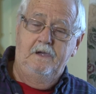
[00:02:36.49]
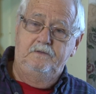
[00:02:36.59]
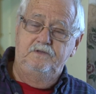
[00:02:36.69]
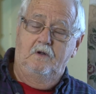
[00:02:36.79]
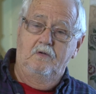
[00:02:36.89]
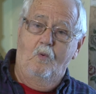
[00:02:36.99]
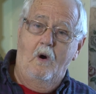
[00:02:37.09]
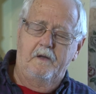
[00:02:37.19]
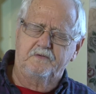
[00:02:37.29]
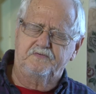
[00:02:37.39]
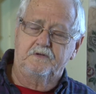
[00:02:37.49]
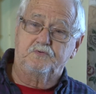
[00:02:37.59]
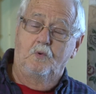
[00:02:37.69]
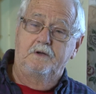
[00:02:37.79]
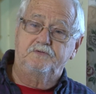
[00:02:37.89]
you know, the water
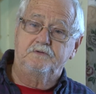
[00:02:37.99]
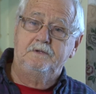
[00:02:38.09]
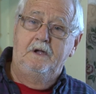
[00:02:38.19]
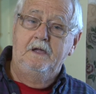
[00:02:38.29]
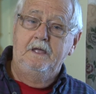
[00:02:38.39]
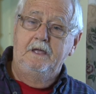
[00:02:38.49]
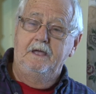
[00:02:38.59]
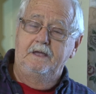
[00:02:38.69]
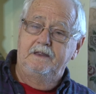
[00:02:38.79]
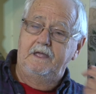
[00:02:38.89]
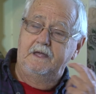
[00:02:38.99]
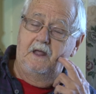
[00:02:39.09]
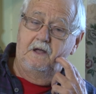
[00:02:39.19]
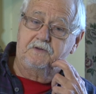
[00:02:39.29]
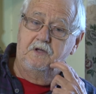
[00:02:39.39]
situation. And then,
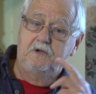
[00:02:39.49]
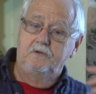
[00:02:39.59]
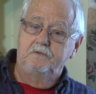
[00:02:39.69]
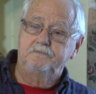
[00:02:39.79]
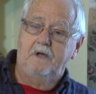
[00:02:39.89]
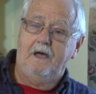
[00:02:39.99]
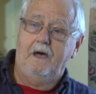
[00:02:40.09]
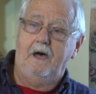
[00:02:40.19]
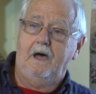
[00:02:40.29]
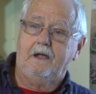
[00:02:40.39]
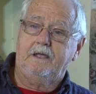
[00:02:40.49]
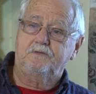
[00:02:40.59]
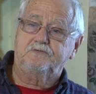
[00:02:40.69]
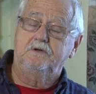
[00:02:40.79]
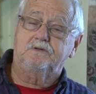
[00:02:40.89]
uh, too, uh, I
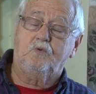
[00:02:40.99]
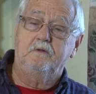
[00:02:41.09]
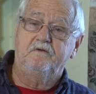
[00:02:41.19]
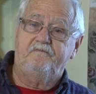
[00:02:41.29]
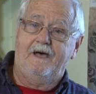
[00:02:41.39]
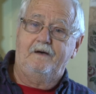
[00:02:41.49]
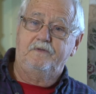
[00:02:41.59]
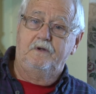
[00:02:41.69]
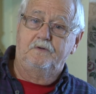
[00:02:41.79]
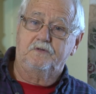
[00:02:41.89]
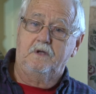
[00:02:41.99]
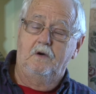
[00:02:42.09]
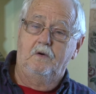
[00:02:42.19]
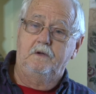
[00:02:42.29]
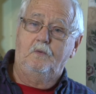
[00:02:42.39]
guess good 25 years
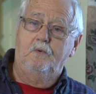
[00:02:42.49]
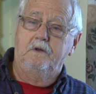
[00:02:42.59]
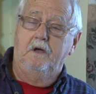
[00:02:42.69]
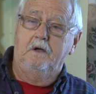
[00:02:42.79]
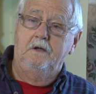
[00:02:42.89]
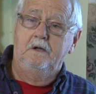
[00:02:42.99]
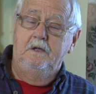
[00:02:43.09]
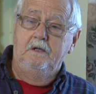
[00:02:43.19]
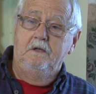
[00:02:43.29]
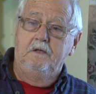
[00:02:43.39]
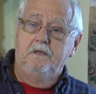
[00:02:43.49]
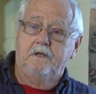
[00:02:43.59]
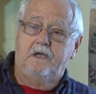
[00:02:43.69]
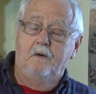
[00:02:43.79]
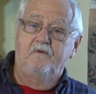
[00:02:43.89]
ago, it would uh,
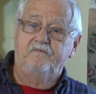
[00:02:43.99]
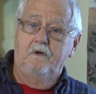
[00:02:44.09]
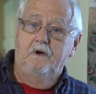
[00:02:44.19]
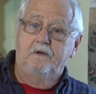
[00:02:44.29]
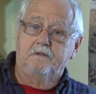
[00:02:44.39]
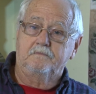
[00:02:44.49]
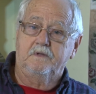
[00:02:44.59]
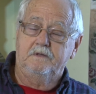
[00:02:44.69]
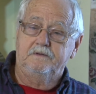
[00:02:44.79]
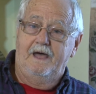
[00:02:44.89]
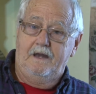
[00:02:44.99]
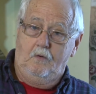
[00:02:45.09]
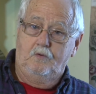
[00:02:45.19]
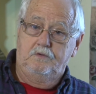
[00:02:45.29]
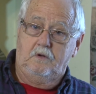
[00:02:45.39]
come a flood and down
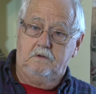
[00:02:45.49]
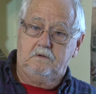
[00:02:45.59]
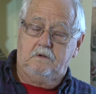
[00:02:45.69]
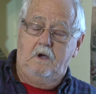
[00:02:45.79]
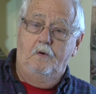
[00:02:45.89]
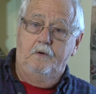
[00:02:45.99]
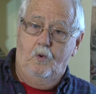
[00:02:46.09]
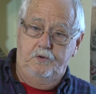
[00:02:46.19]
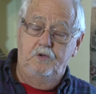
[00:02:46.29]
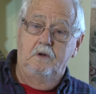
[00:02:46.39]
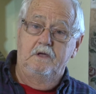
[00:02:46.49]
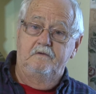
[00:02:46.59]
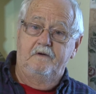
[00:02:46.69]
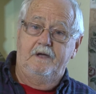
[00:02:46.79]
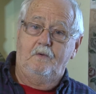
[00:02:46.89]
on the corner where you
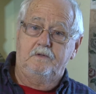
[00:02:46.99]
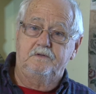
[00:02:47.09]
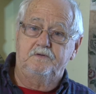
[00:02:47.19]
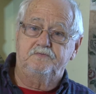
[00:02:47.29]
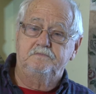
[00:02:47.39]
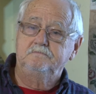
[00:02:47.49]
live at, was just,